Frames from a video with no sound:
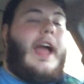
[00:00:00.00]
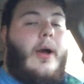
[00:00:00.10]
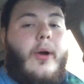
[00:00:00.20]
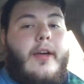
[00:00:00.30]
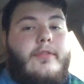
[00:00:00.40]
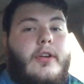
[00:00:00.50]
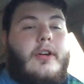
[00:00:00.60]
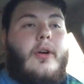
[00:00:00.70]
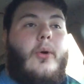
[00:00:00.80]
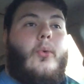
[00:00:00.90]

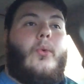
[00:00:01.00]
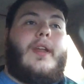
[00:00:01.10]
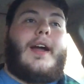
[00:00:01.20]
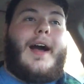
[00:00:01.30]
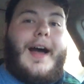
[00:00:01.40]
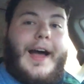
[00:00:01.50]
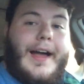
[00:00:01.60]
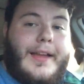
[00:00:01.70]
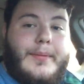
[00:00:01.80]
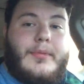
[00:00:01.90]
However, when
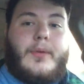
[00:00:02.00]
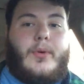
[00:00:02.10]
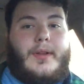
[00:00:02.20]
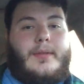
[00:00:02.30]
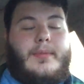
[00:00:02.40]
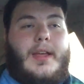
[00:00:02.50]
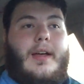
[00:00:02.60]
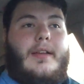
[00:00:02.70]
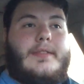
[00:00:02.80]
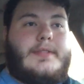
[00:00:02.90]
I'm the one
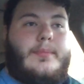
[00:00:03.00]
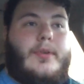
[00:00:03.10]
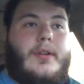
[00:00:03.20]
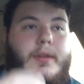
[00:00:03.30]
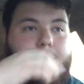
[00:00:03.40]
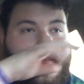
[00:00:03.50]
behind someone,